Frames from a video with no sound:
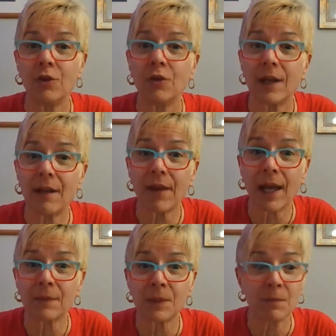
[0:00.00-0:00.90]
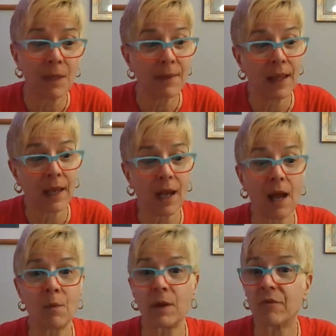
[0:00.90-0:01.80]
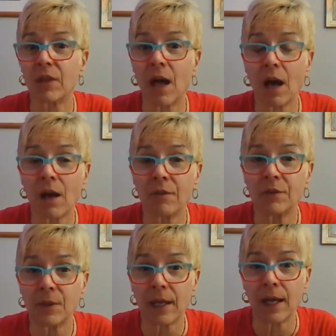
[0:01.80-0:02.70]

You could have animals maybe like I would have loved